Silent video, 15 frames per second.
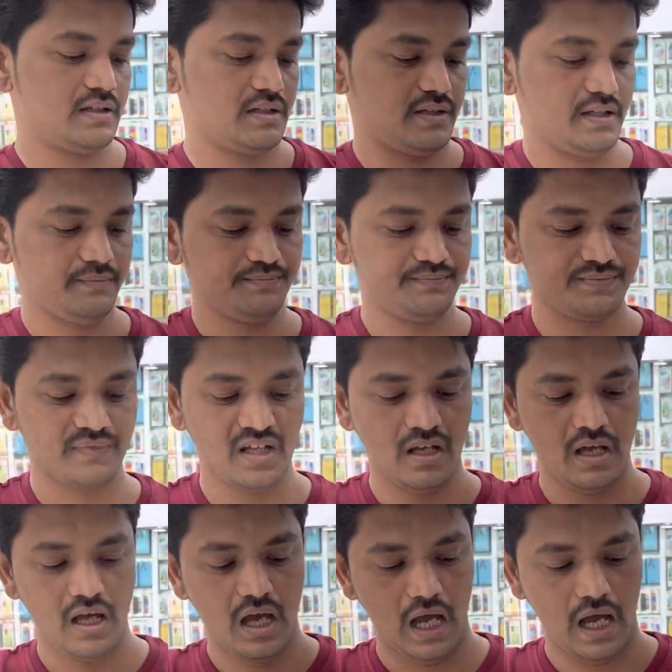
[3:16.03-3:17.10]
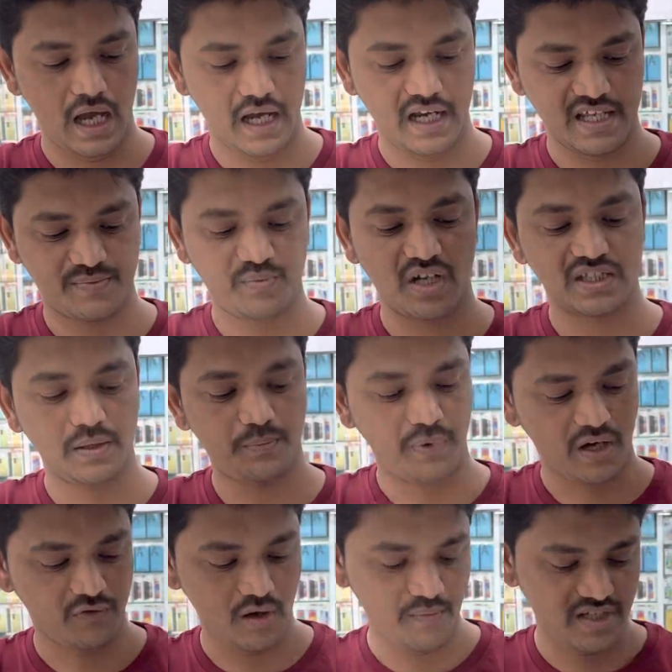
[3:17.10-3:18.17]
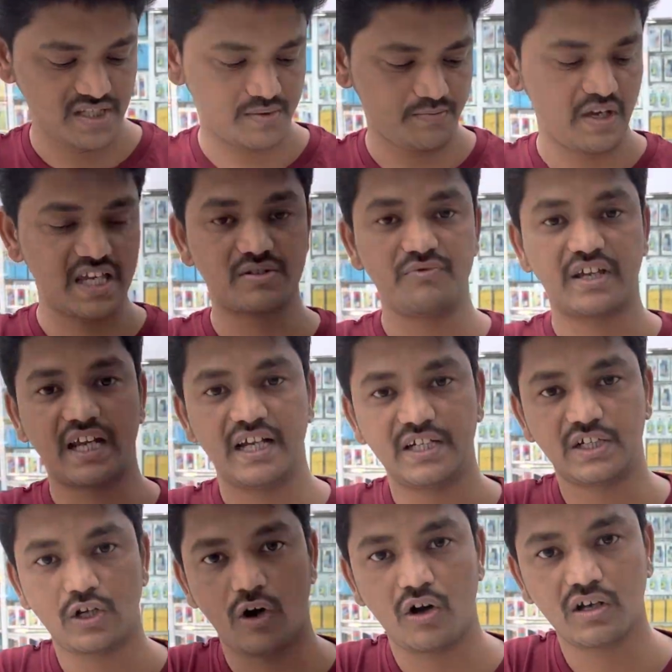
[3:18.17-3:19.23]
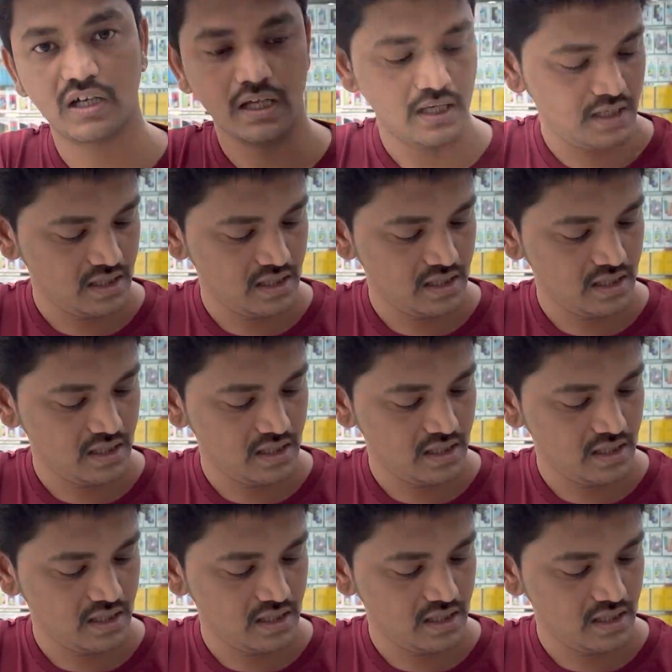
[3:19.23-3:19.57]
Yep. And as per the performance base we can talk.